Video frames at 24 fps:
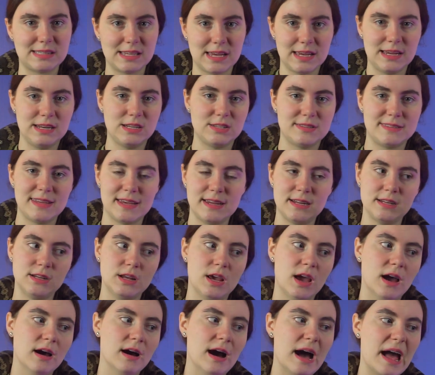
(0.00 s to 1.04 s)

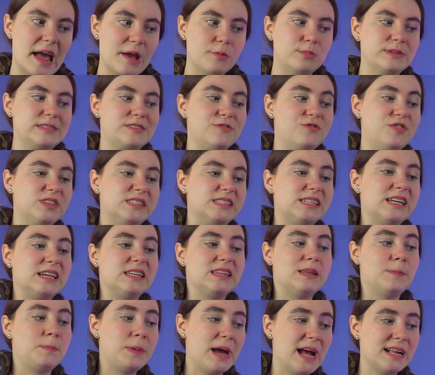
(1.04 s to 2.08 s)
I was
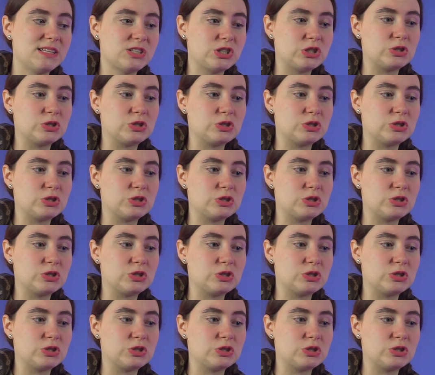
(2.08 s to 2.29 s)
visiting the pet